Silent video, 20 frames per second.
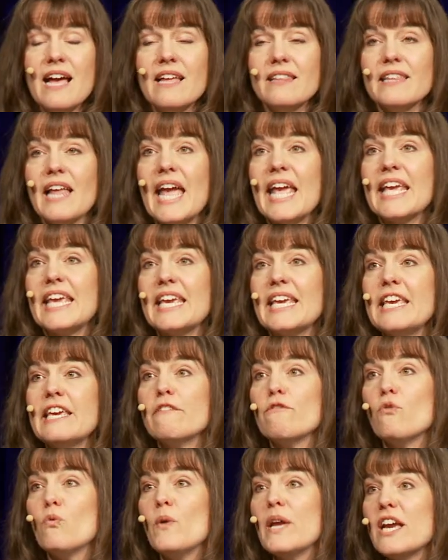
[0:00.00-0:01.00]
Like
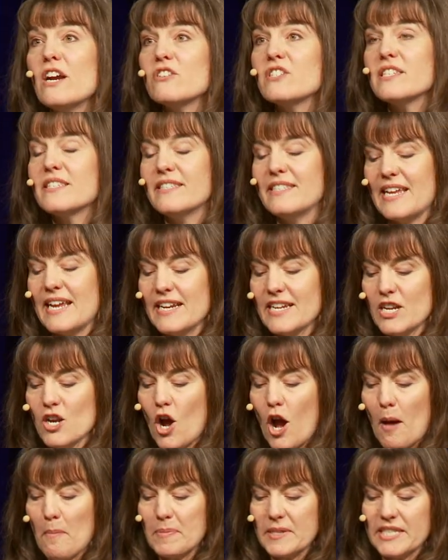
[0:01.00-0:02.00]
Eve, we are to stand in
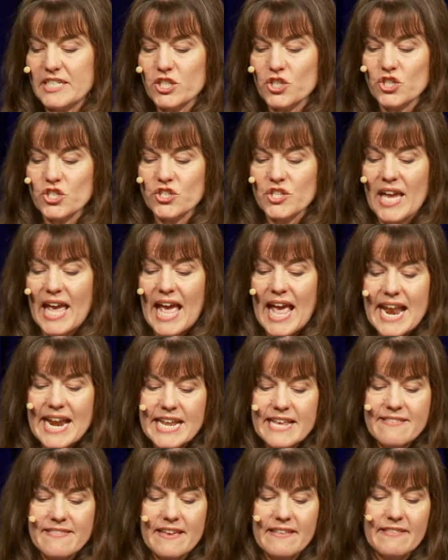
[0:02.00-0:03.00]
opposition to
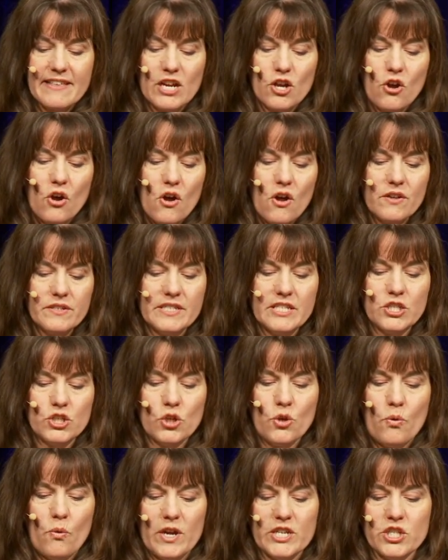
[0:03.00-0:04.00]
anything that calls into
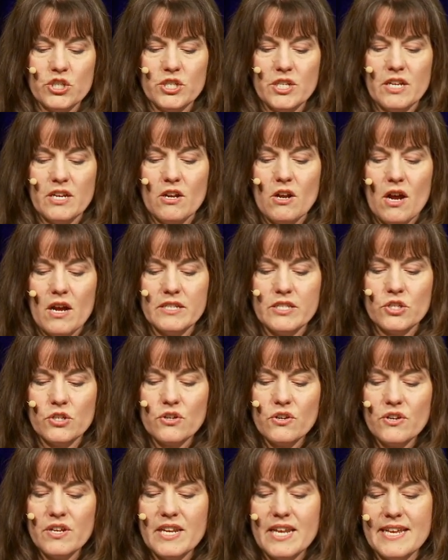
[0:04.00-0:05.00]
question God's
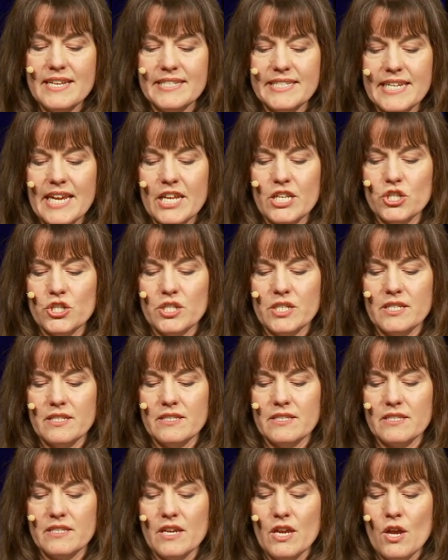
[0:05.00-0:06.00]
good
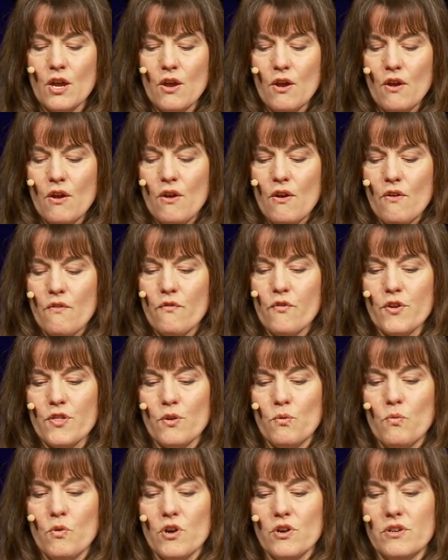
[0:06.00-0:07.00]
intentions for the
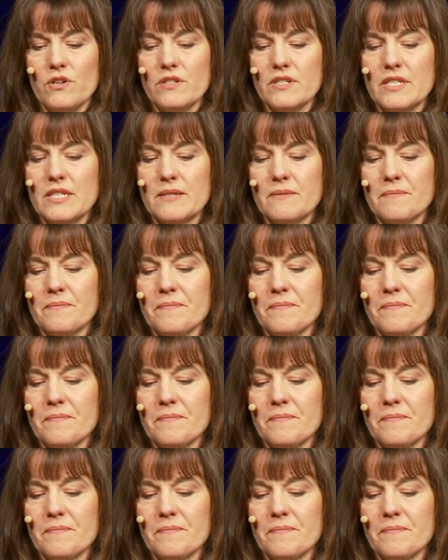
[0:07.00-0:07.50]
world.